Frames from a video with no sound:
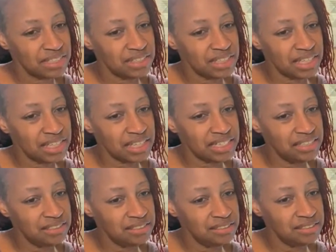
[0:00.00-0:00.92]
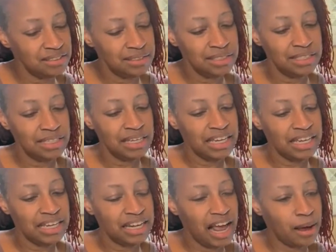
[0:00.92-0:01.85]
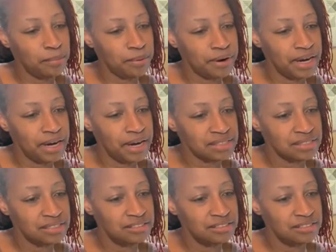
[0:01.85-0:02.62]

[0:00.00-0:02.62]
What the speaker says: cutting, and I press